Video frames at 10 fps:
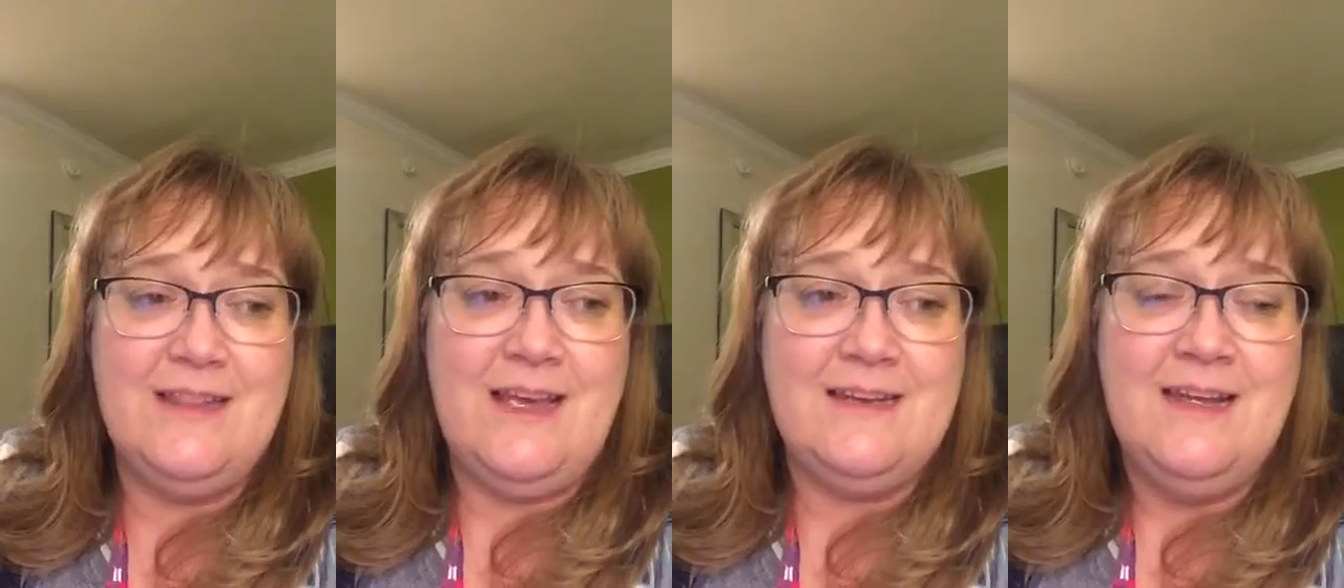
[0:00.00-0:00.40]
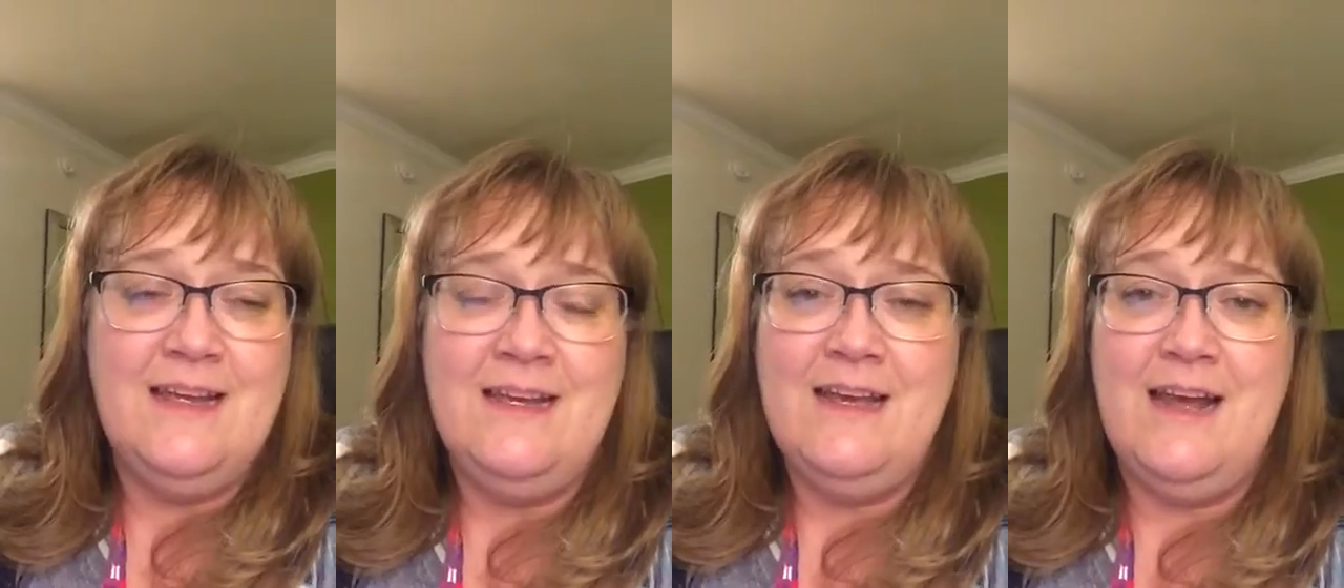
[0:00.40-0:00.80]
That
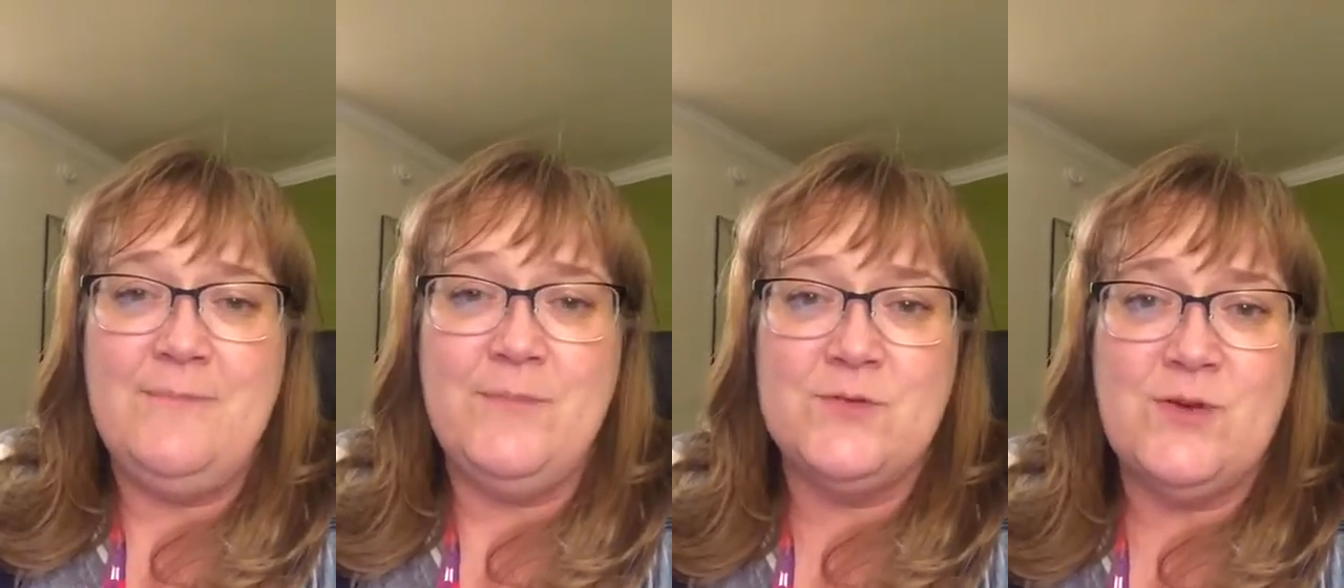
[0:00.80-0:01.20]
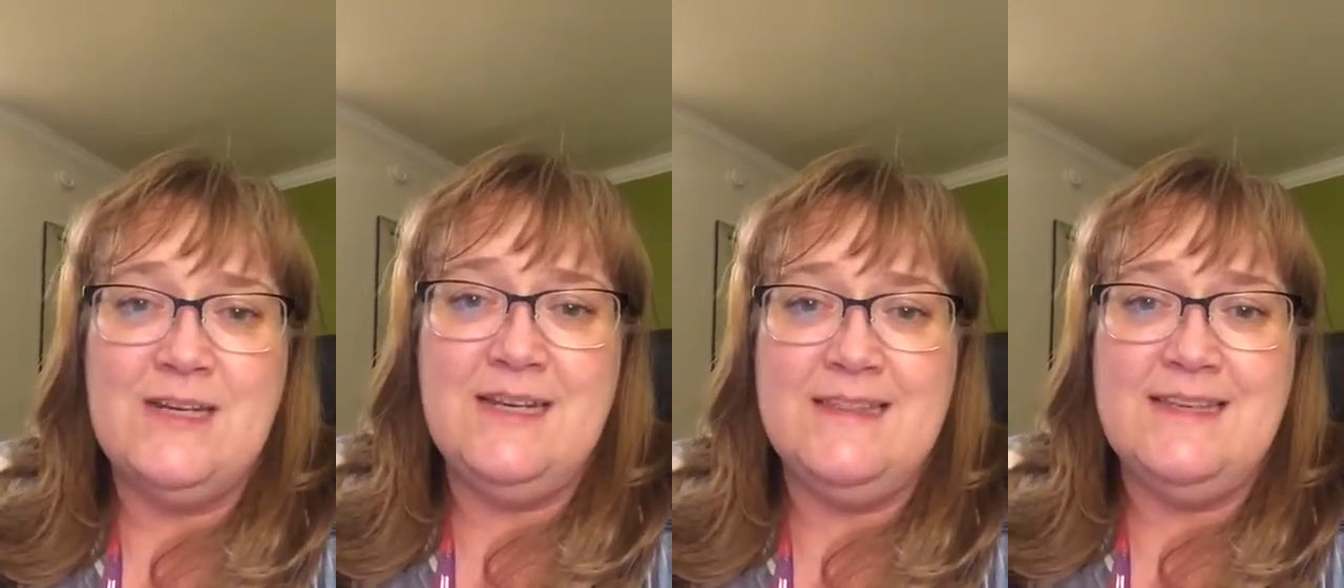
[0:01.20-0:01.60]
it was great
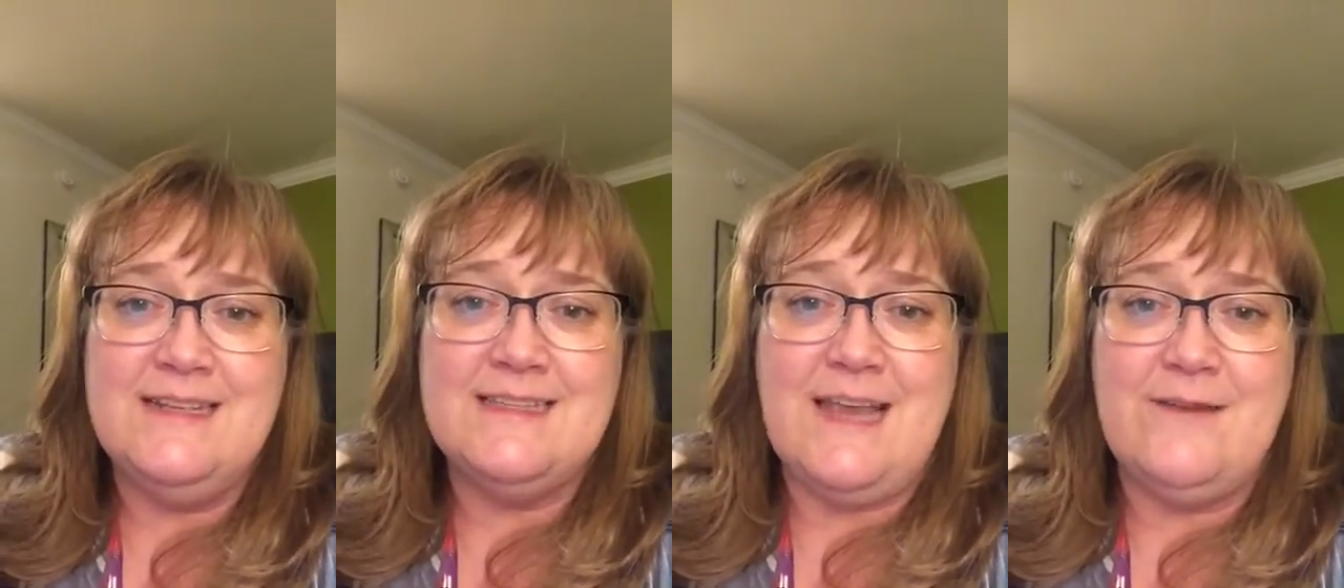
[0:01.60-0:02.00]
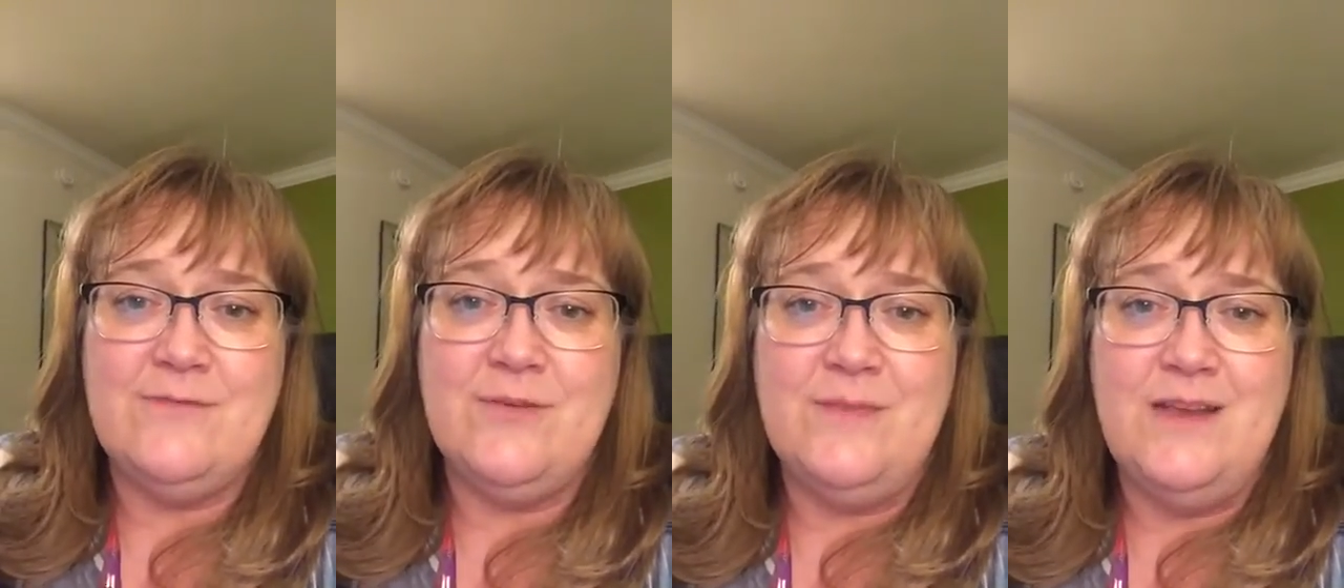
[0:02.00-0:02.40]
to get the insight
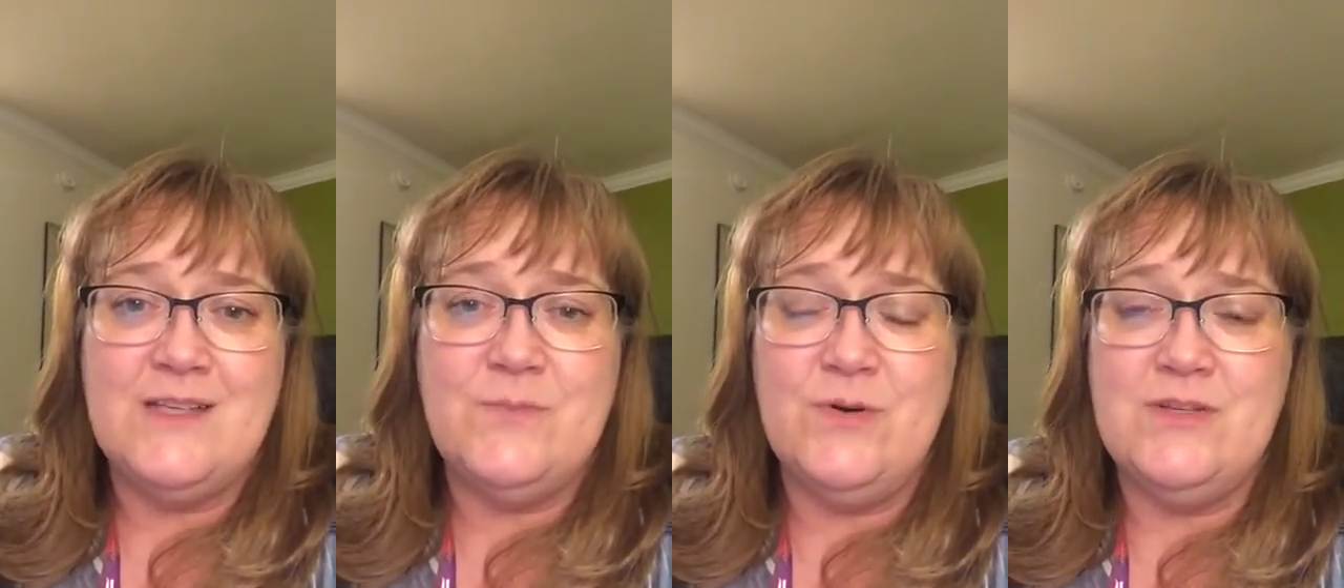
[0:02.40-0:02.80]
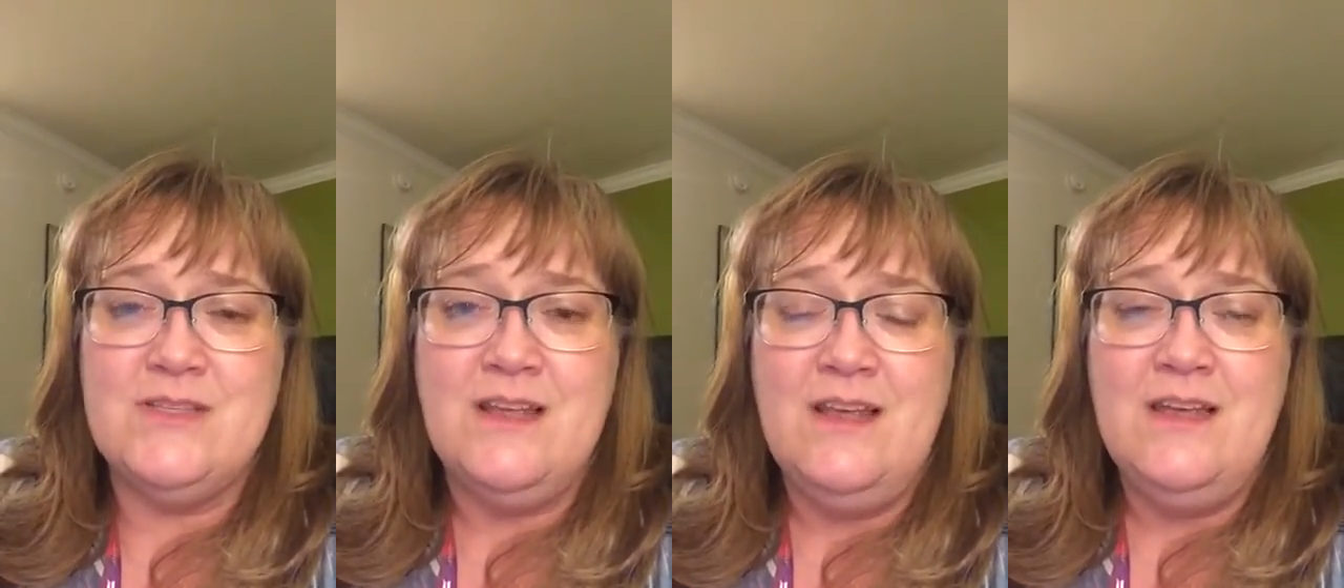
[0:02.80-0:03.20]
from the experts.